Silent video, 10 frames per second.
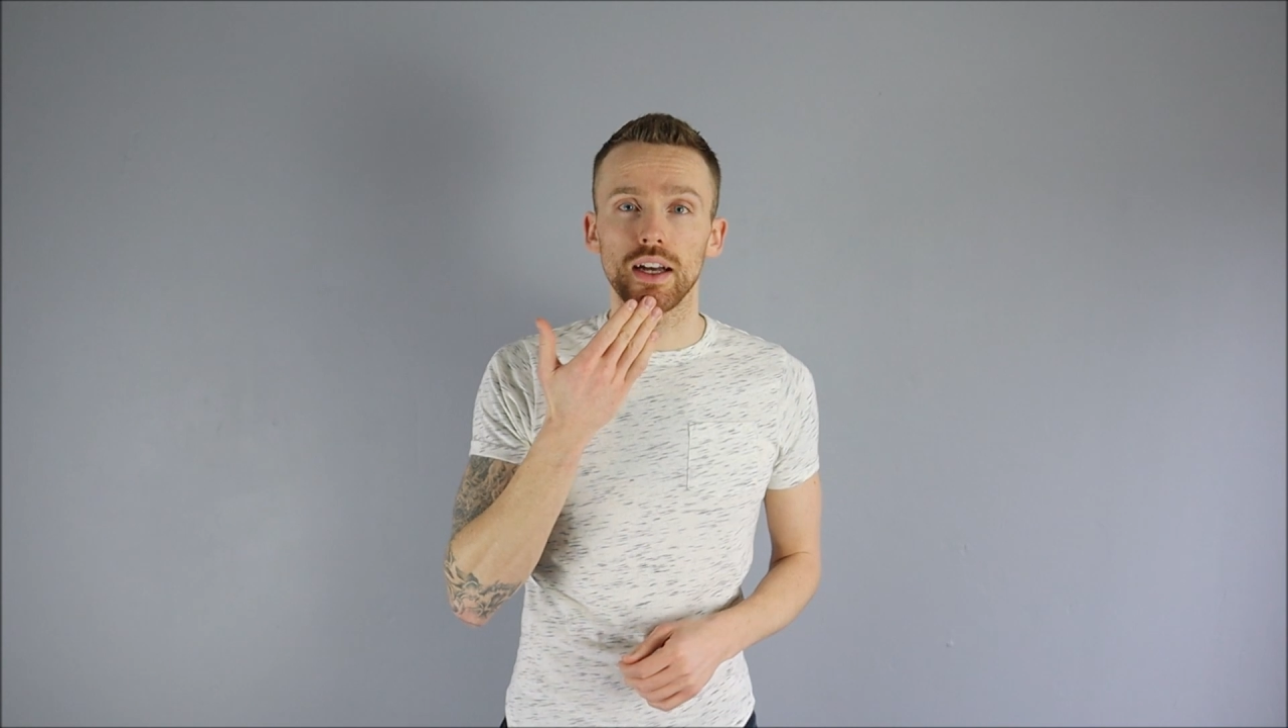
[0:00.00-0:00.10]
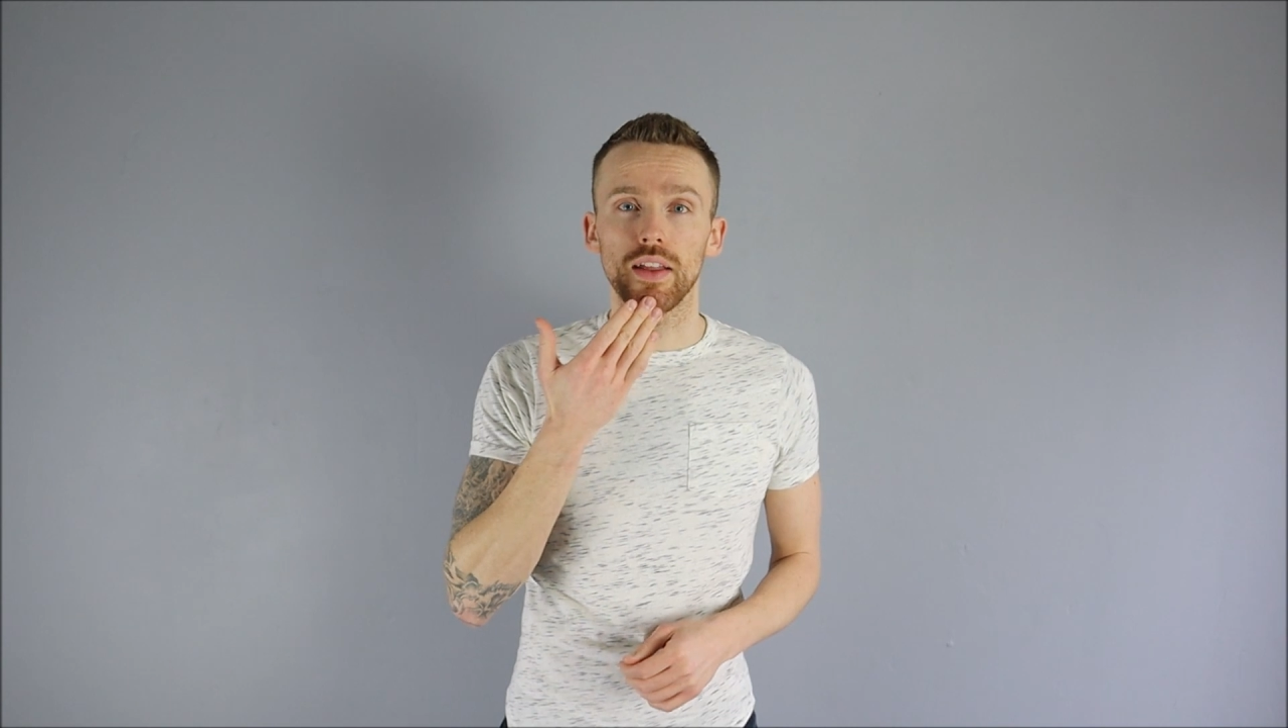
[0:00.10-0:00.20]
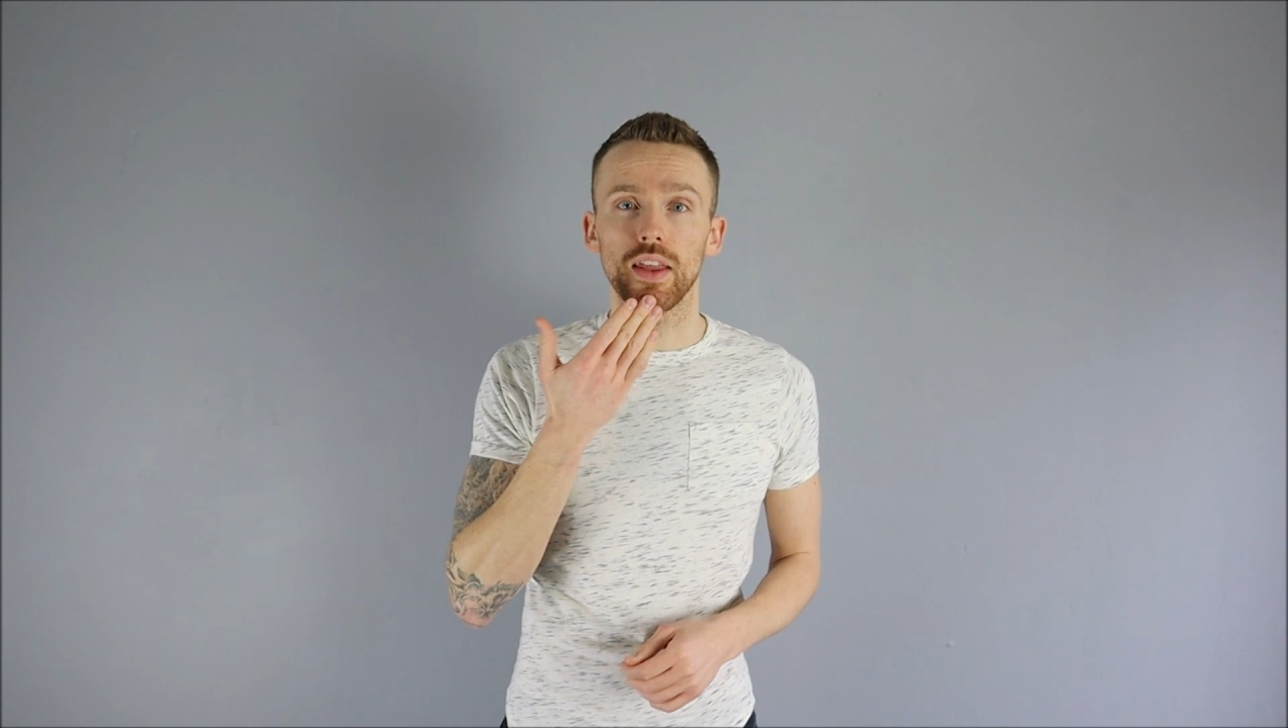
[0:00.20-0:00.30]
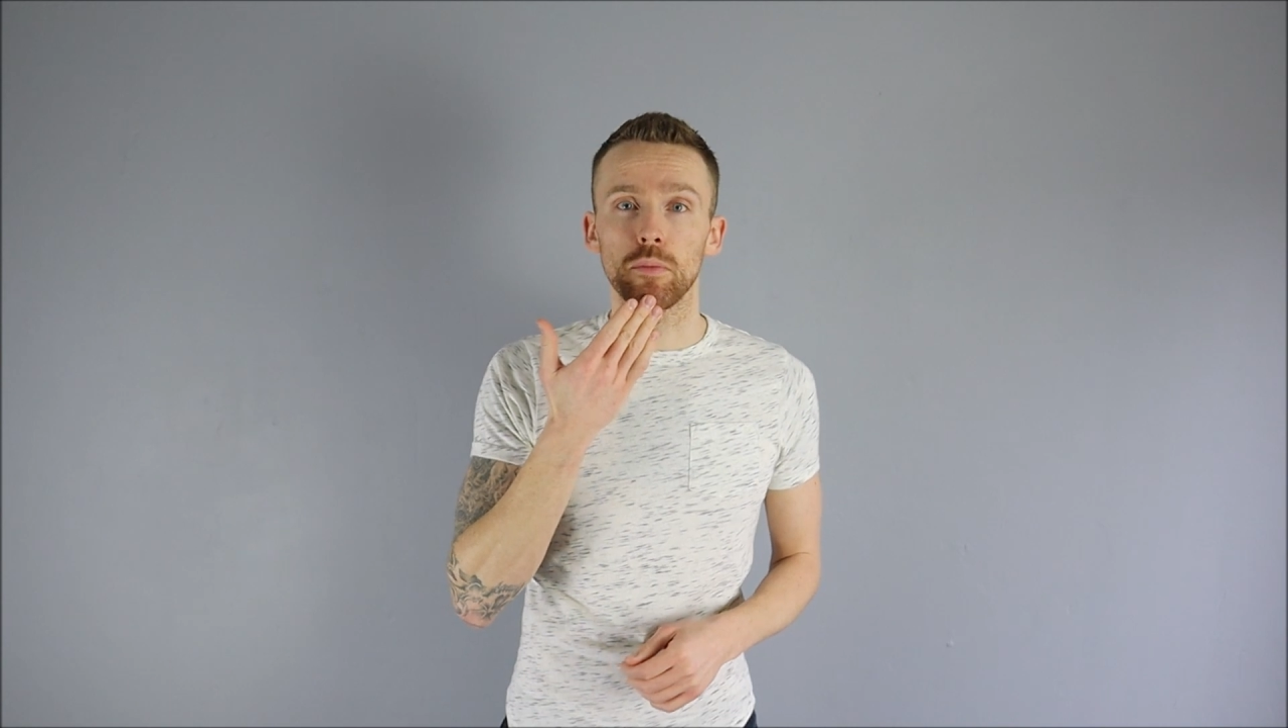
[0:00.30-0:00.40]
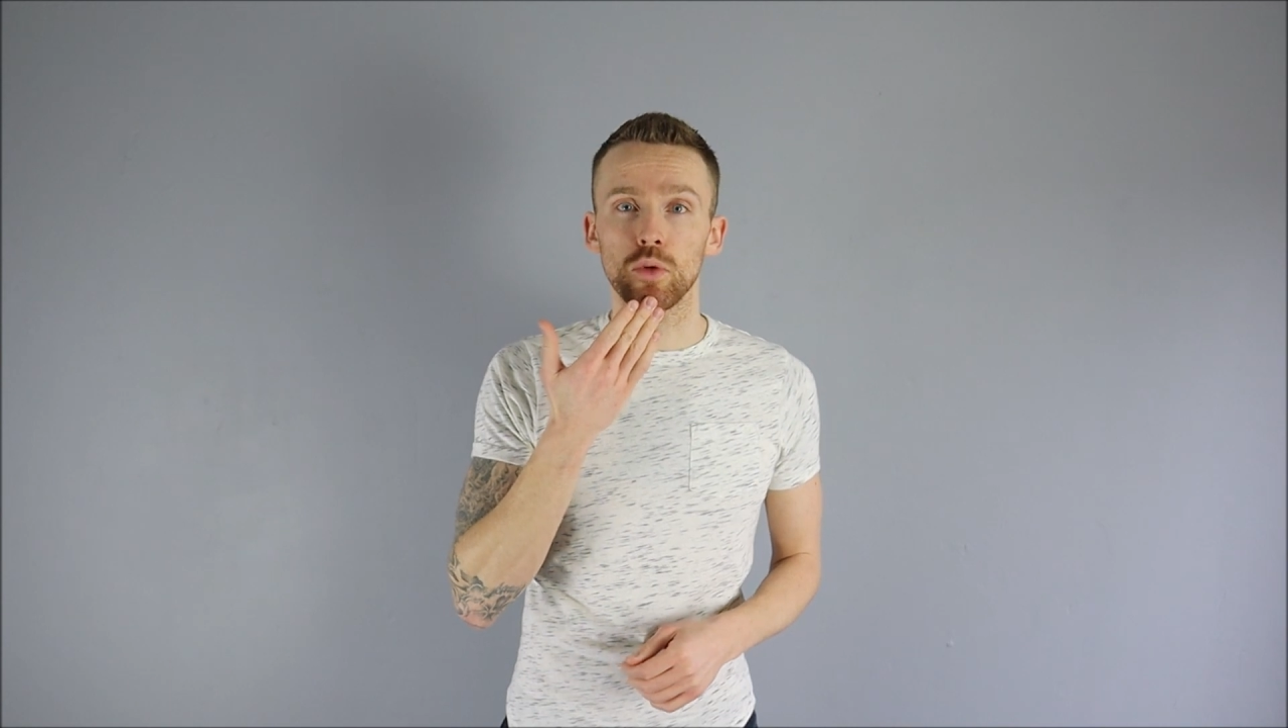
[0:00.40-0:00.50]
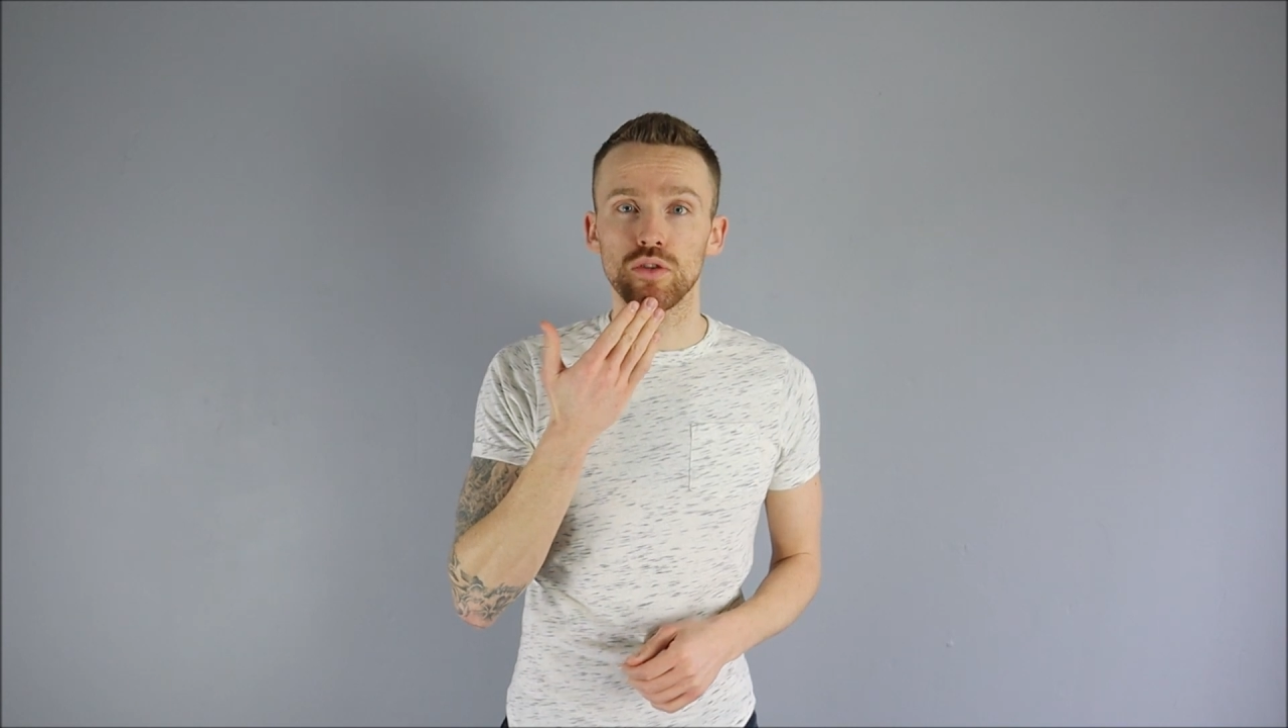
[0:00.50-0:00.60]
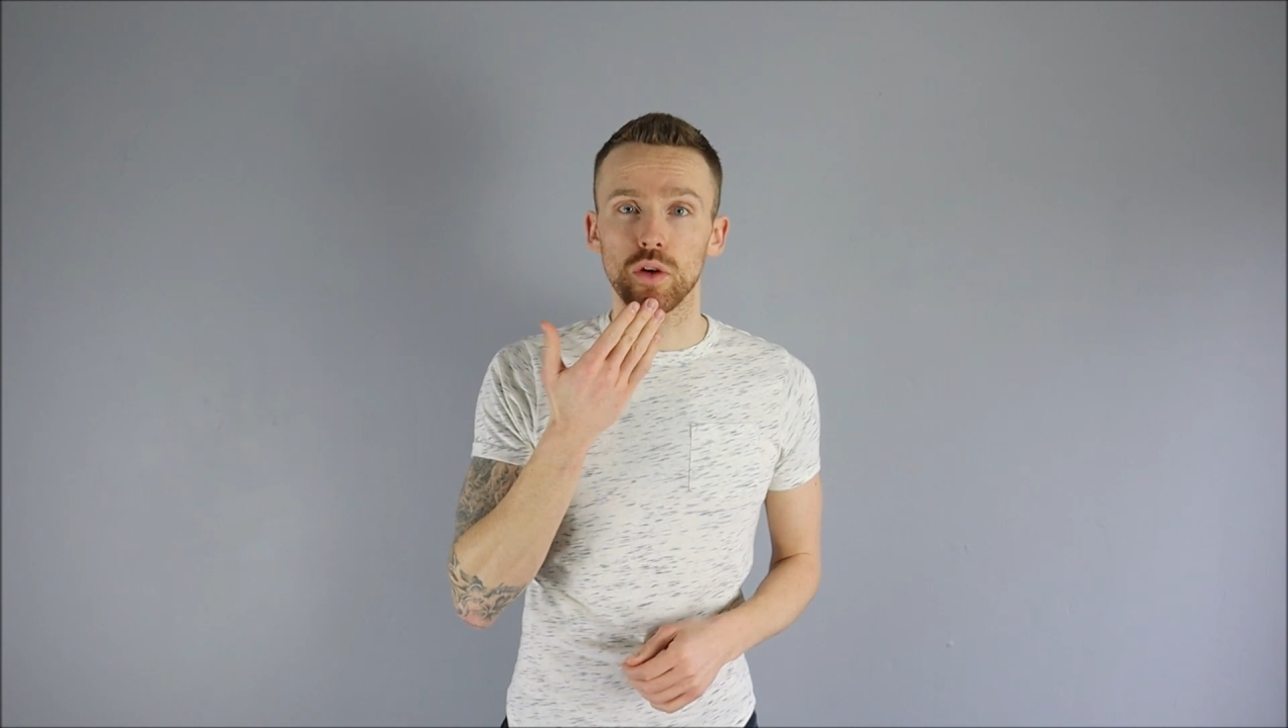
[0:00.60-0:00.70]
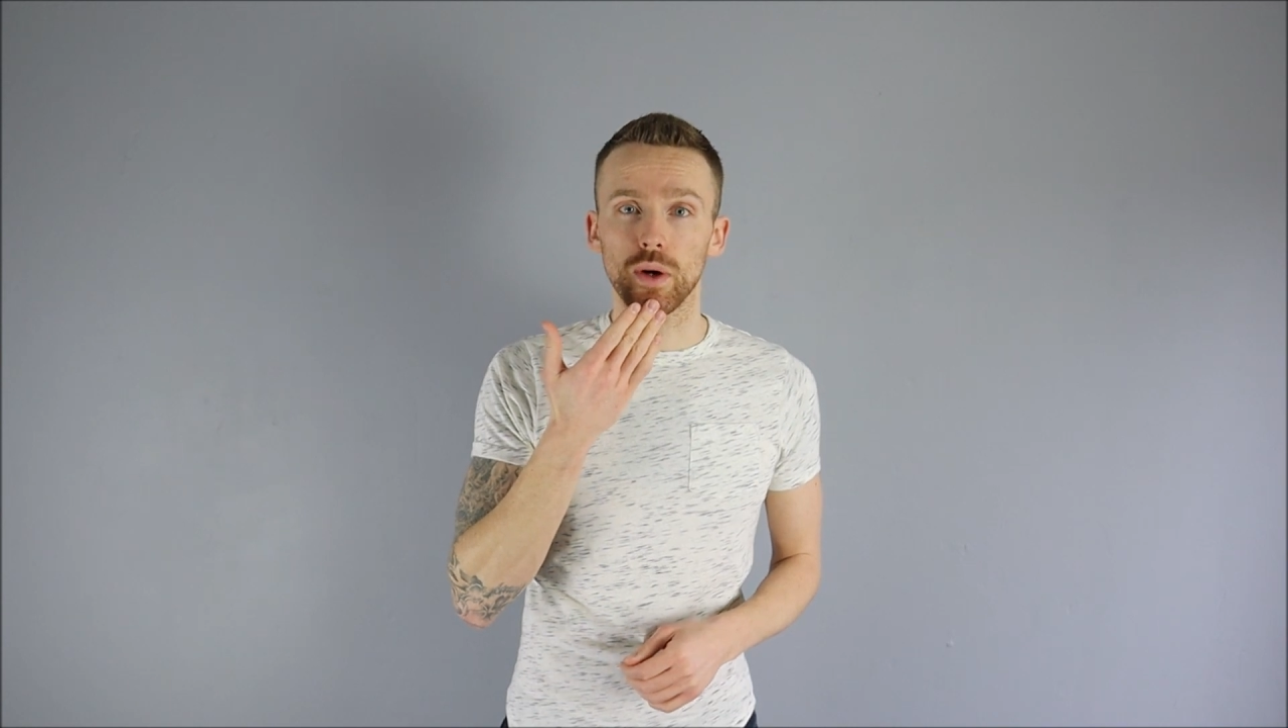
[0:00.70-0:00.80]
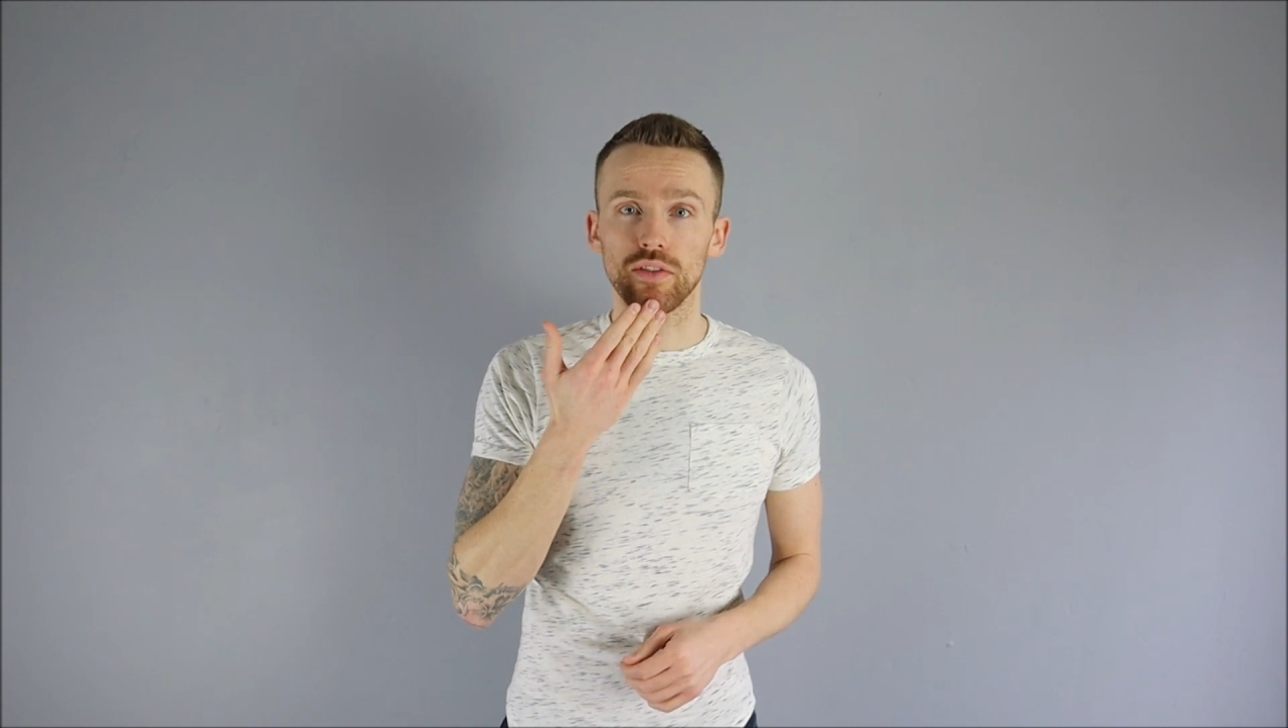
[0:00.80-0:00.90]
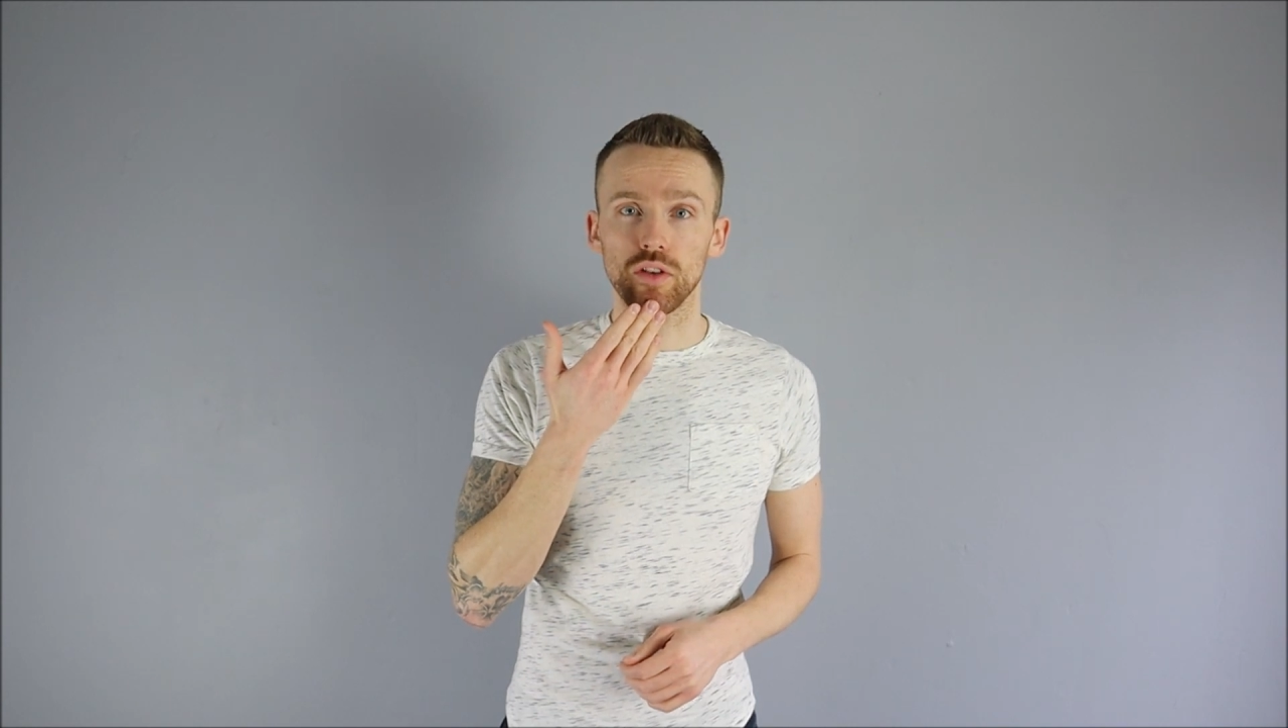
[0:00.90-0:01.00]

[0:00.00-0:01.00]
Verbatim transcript: and then move away